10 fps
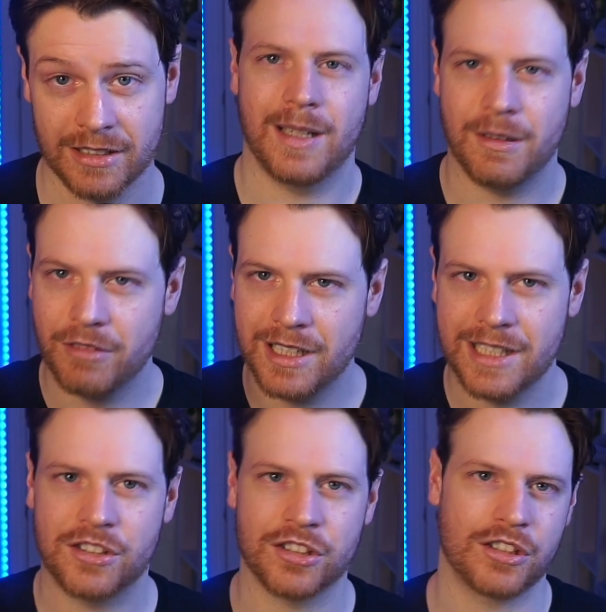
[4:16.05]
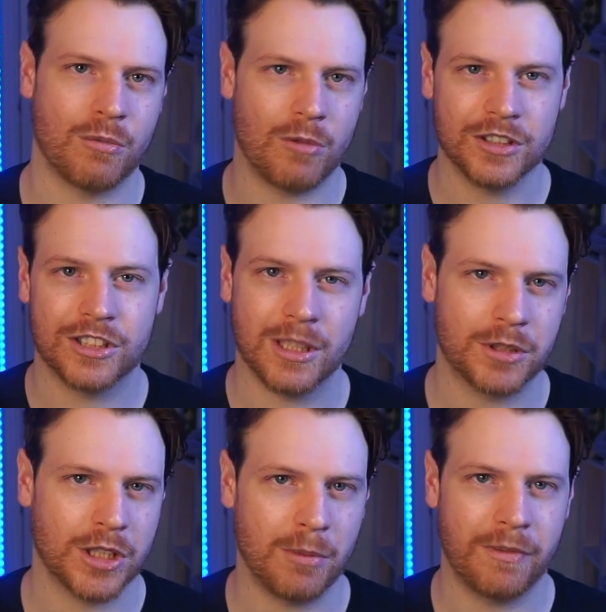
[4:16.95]
It really is just a one-stop
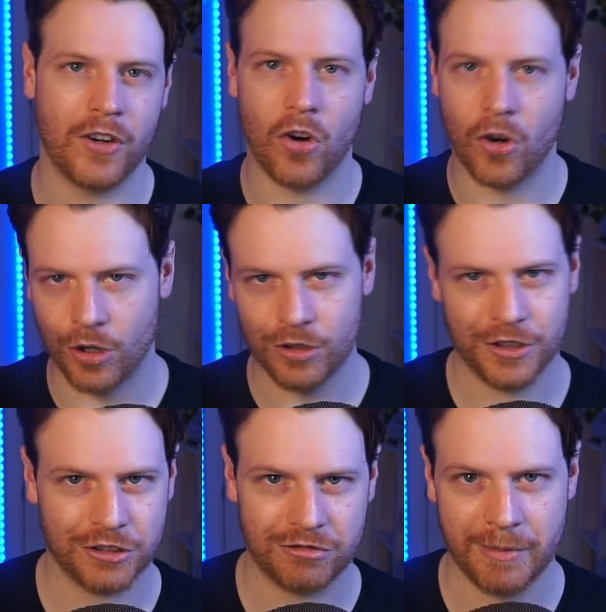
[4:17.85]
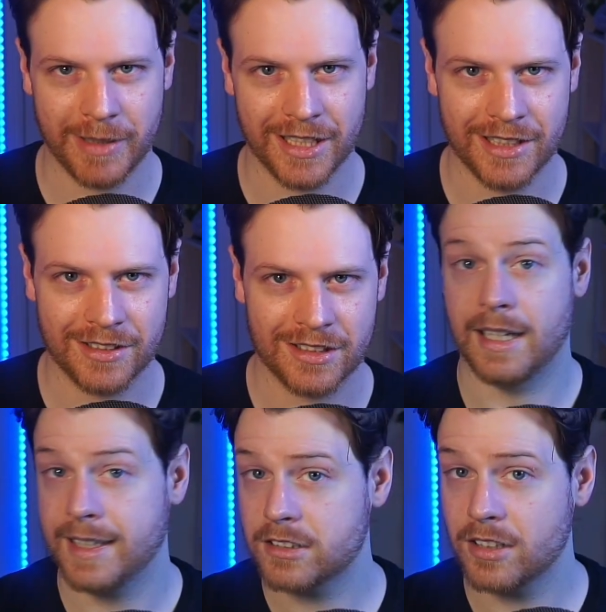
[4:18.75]
shop for all your streaming needs.
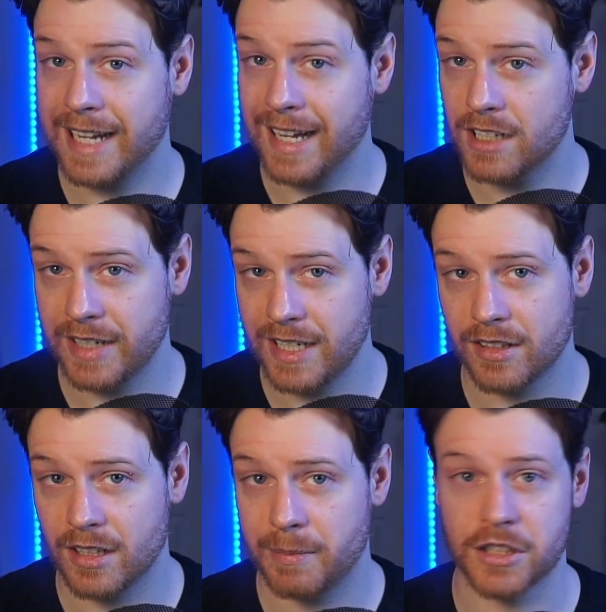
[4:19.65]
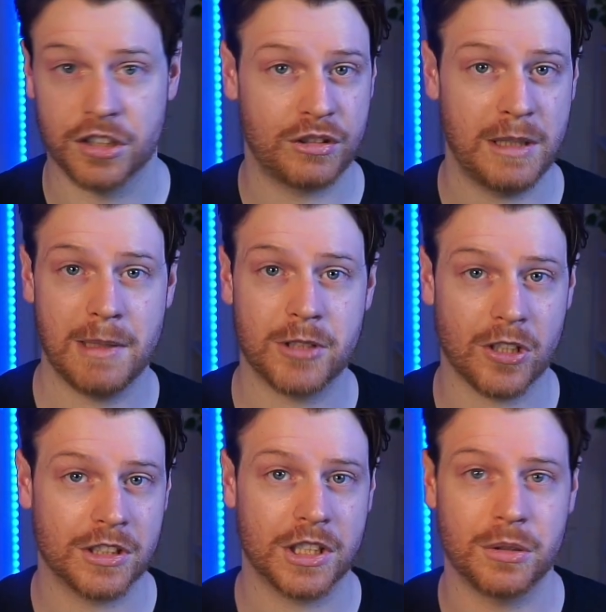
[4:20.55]
And that's not the end of it either, because Streamlabs
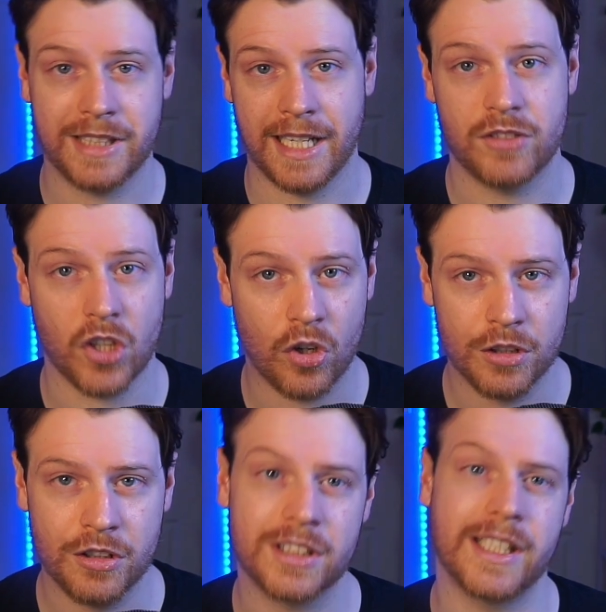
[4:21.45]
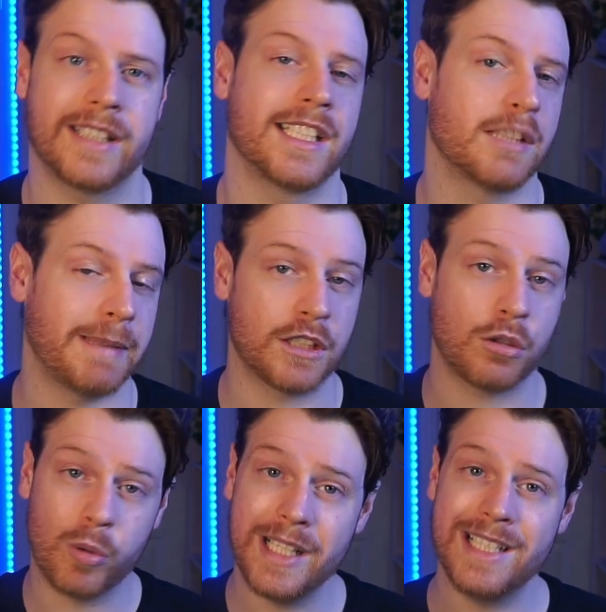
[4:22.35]
also saves all your settings
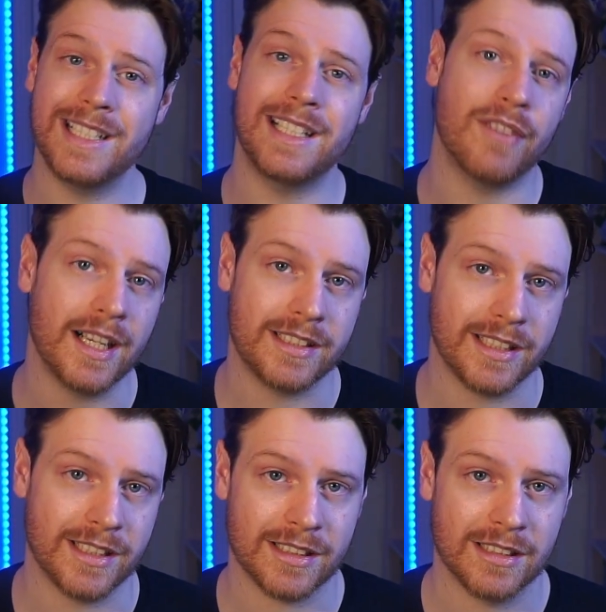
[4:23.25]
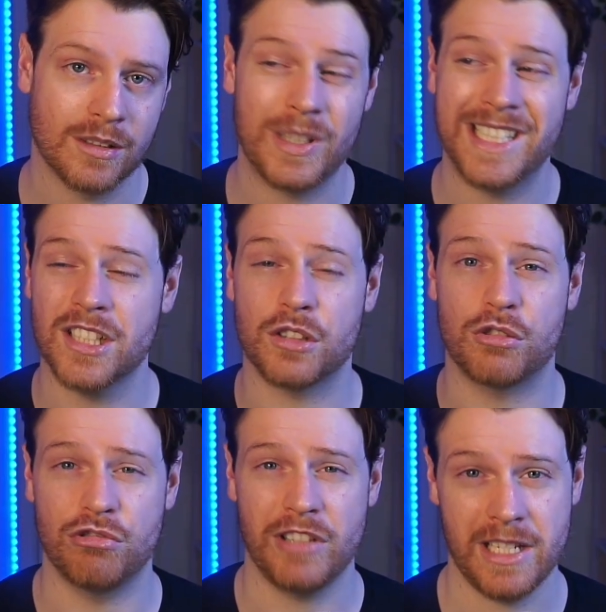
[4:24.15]
between devices, which is a
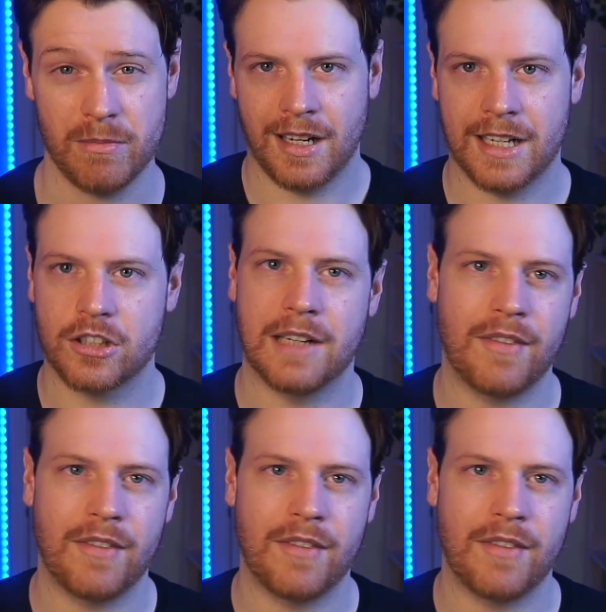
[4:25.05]
dream. I could have